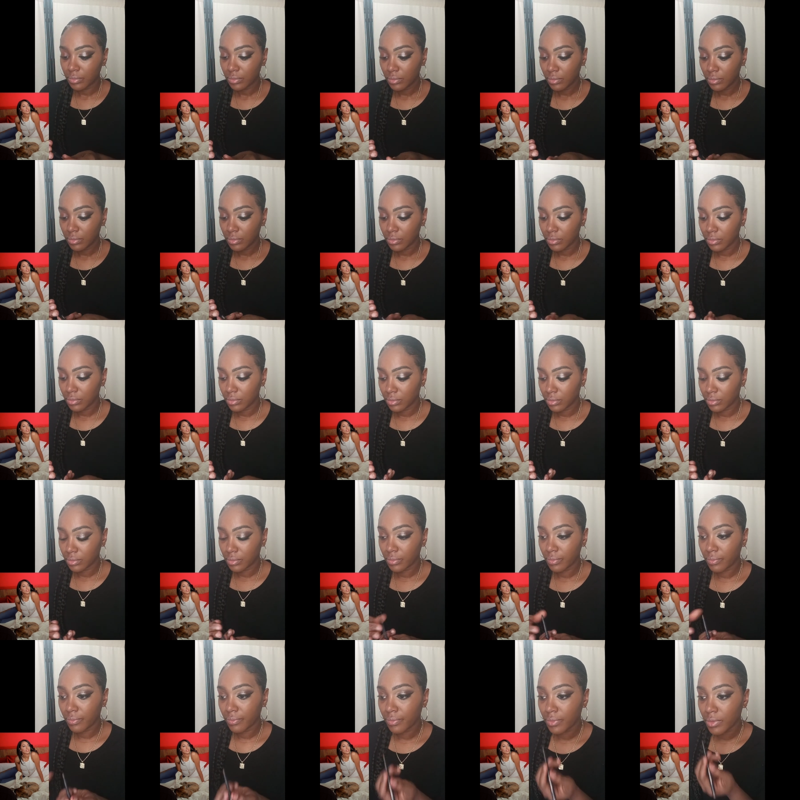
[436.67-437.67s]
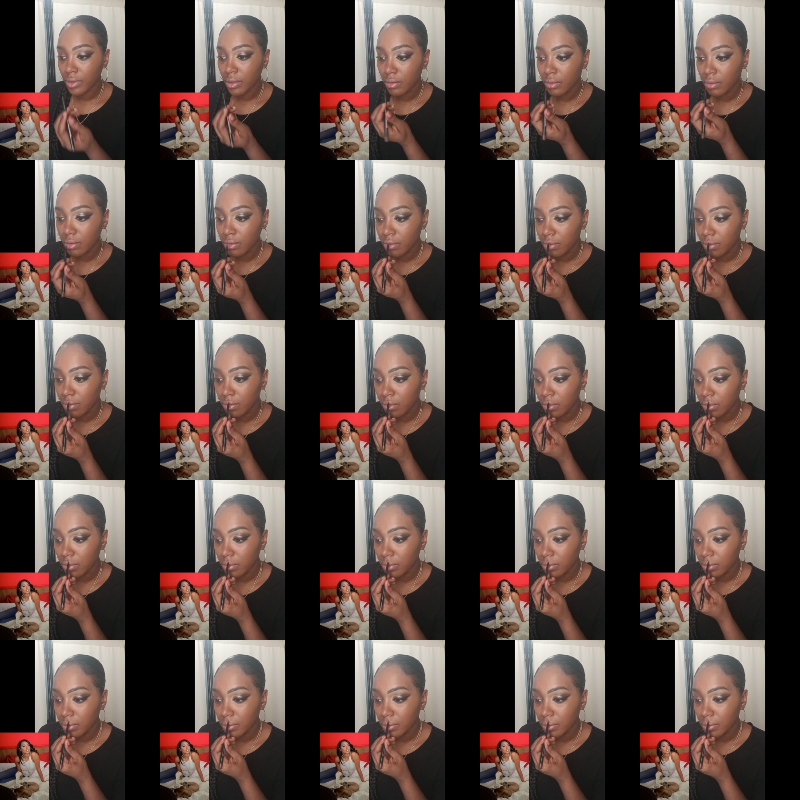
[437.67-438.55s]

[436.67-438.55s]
No one is speaking in this clip.